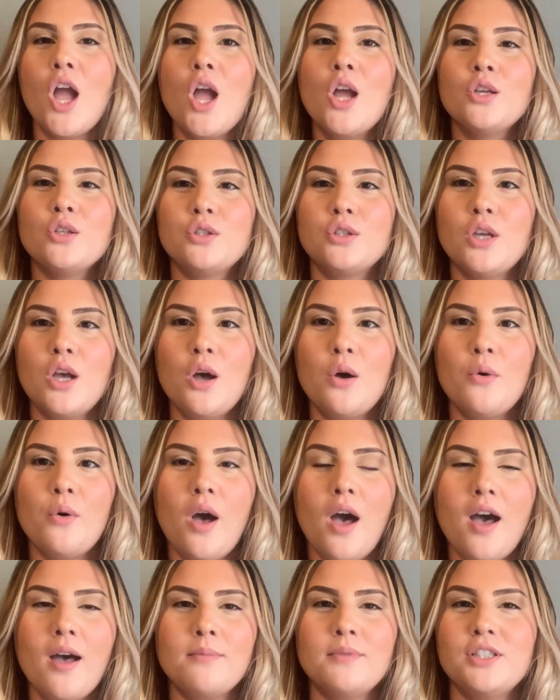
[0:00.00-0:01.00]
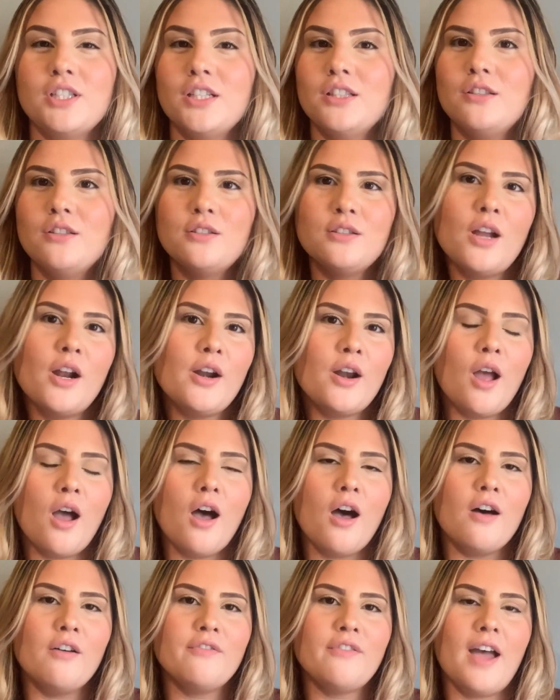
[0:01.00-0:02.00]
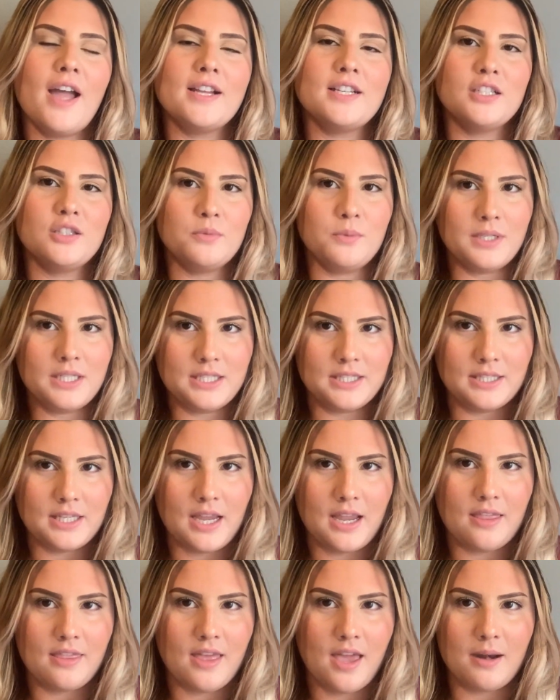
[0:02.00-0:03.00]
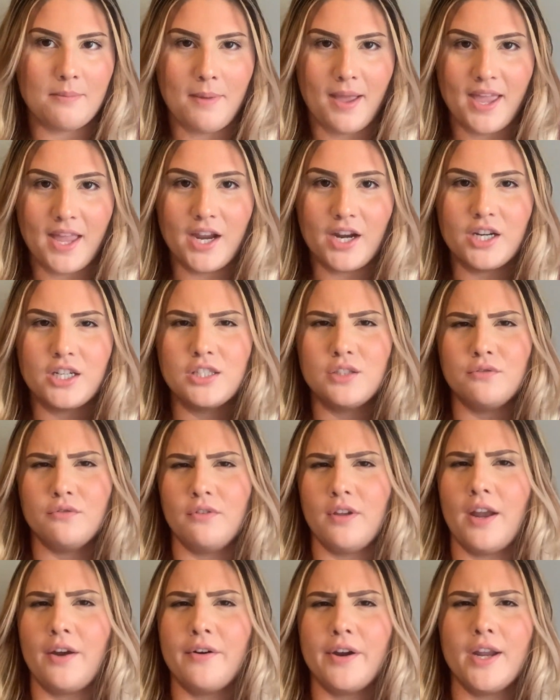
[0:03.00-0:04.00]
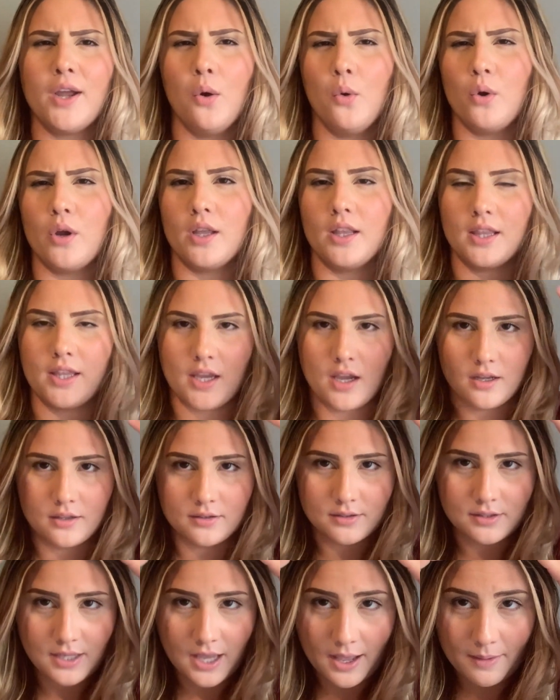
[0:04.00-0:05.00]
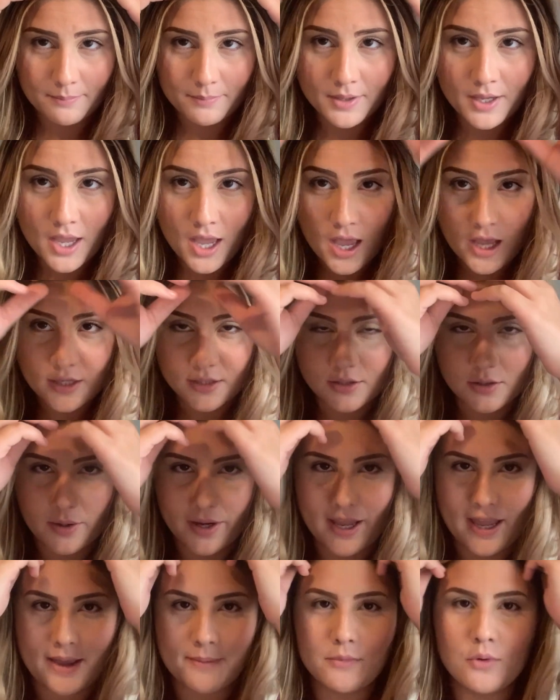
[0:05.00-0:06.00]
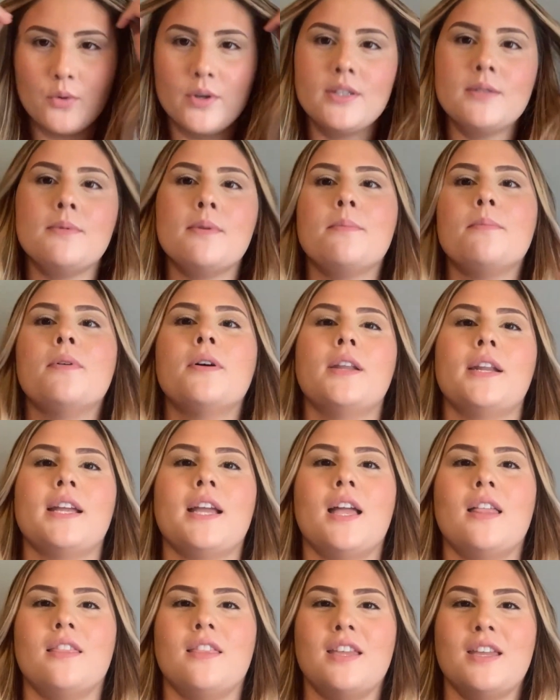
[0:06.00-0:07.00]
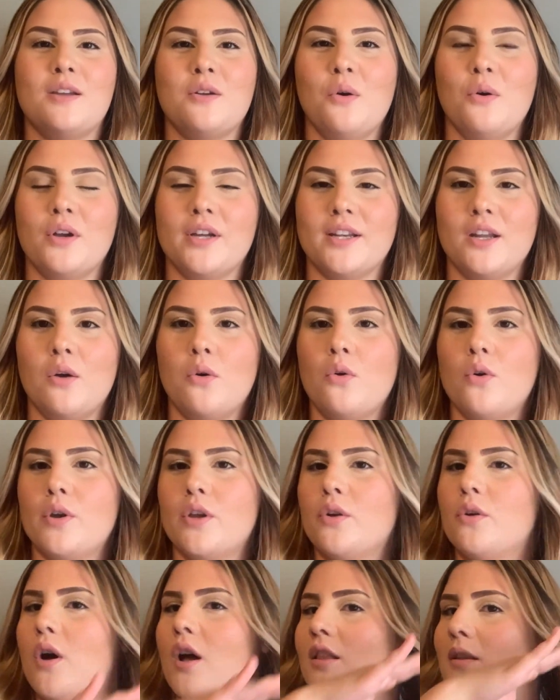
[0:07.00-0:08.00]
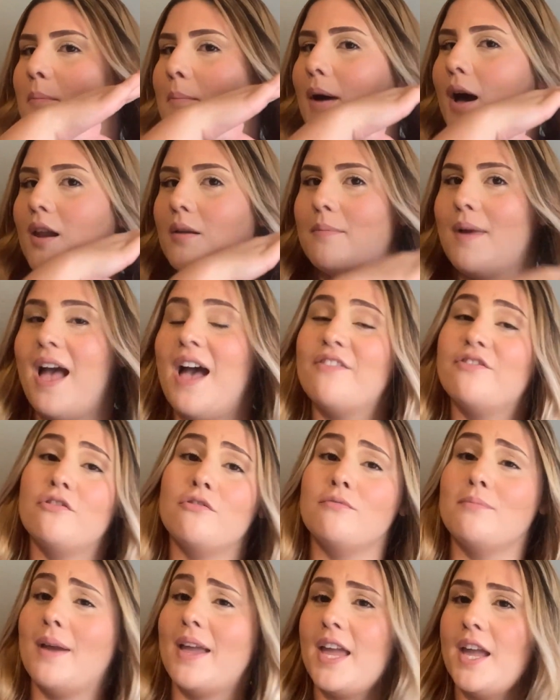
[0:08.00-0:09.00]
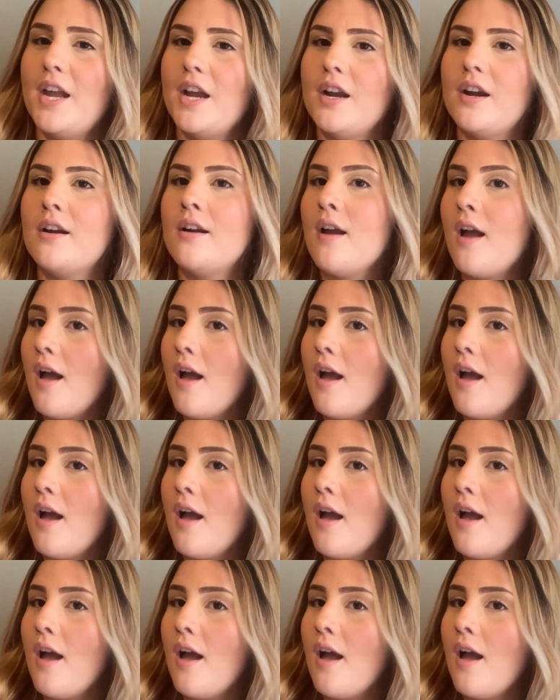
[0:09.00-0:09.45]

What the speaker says: So just to start off, I just want to say that my hair is very oily on top, so I am going to be putting the coconut oil on the bottom half of my hair.